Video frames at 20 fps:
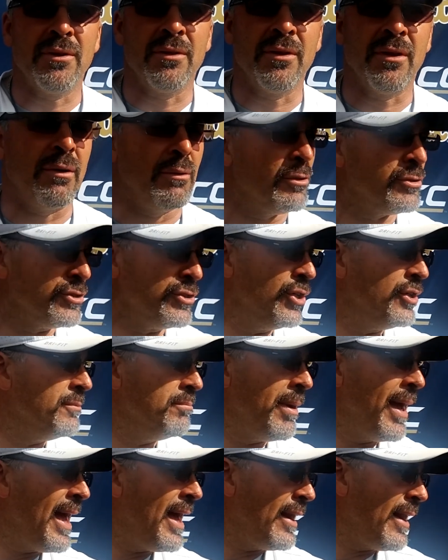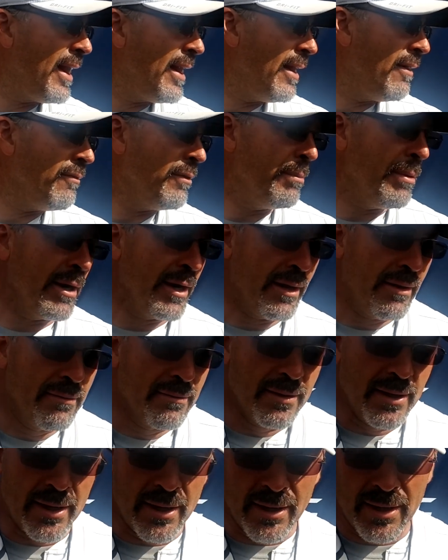There's good and bad out of everybody,
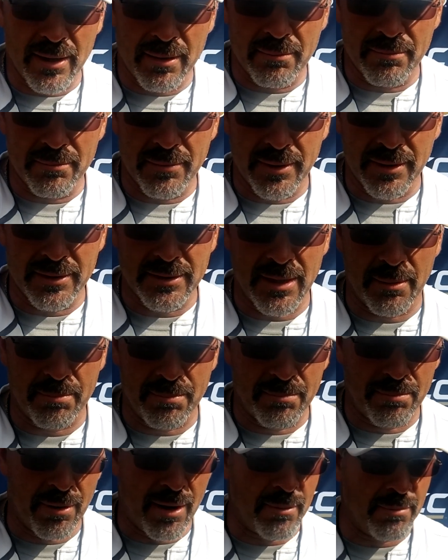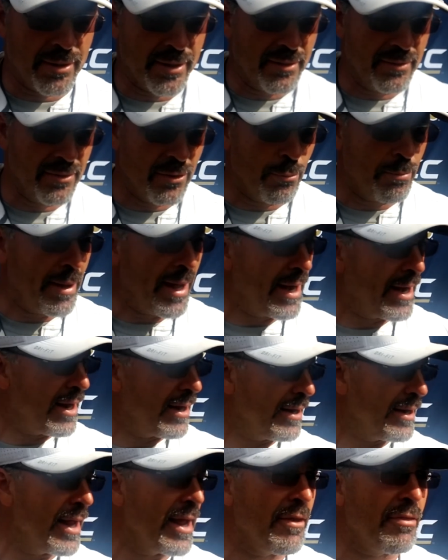except probably no bad
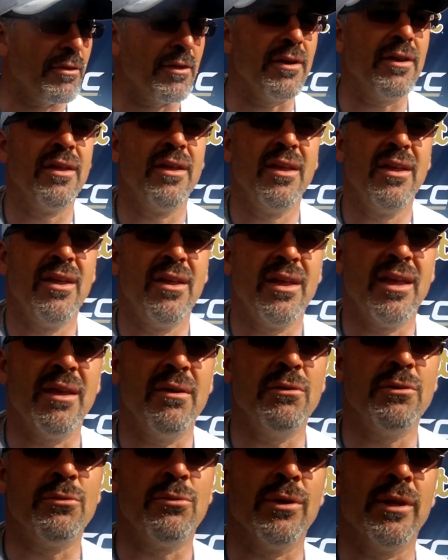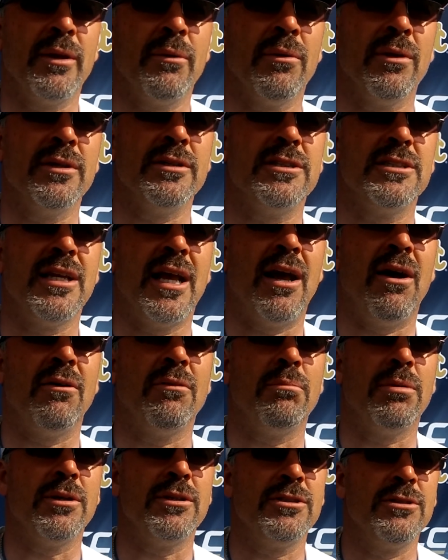out of Nathan. He was really, really
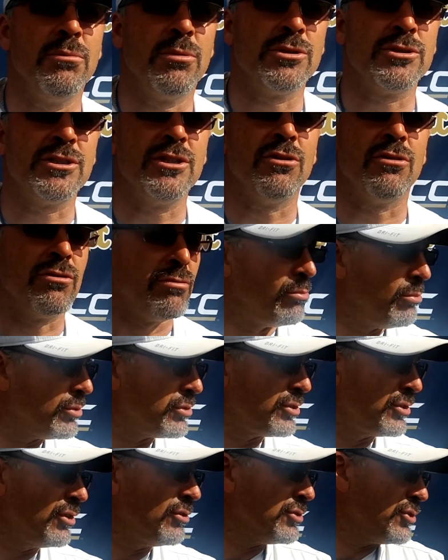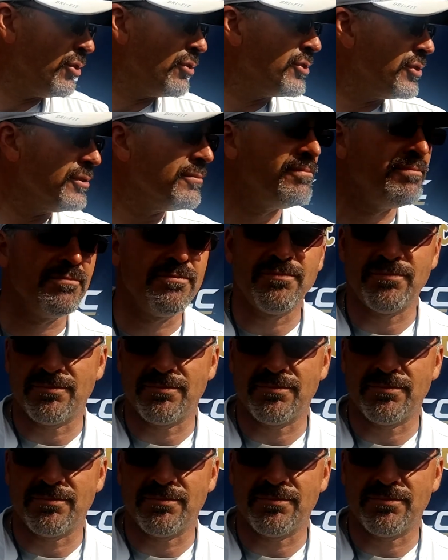sound, but we're still searching.